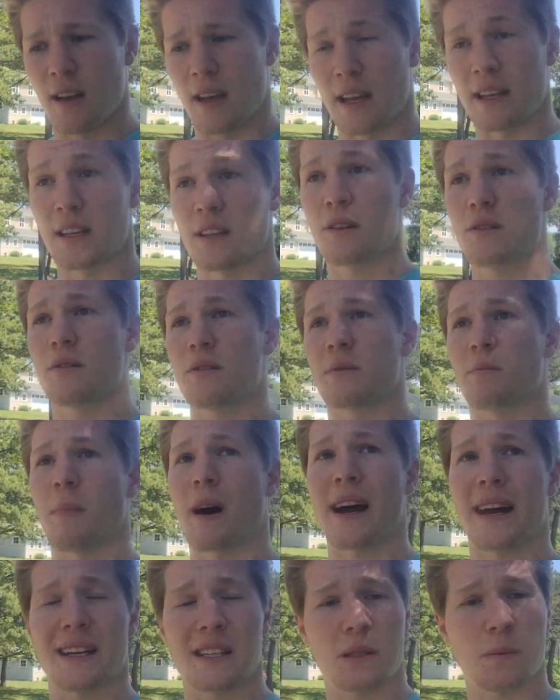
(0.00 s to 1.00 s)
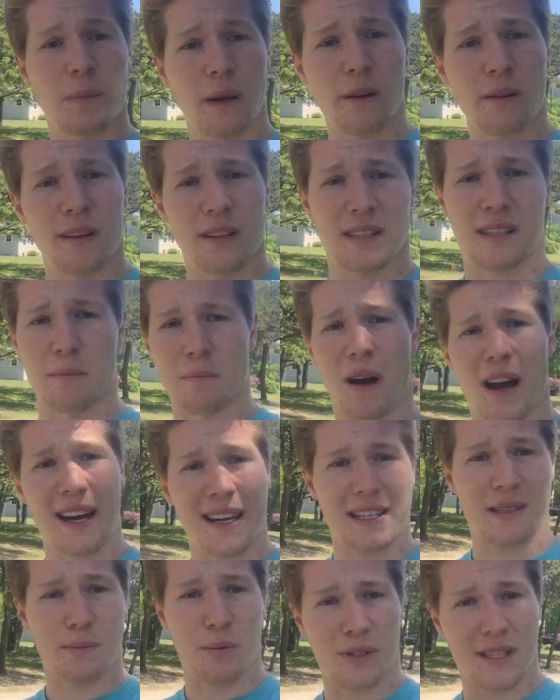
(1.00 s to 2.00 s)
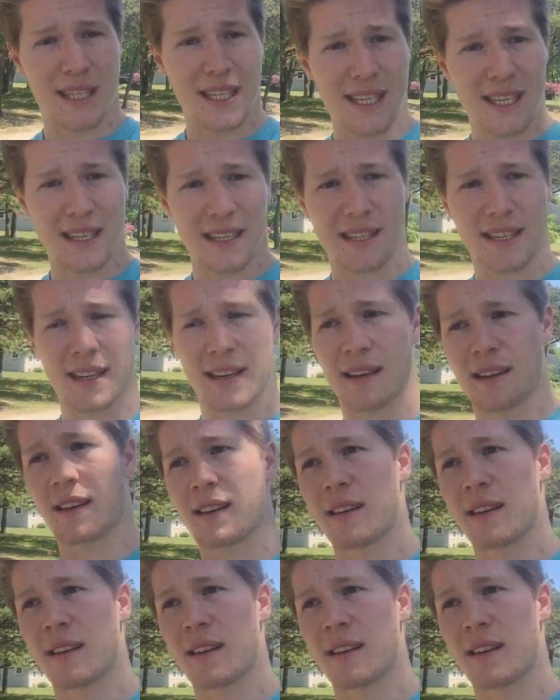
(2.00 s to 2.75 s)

and use my experience and my expertise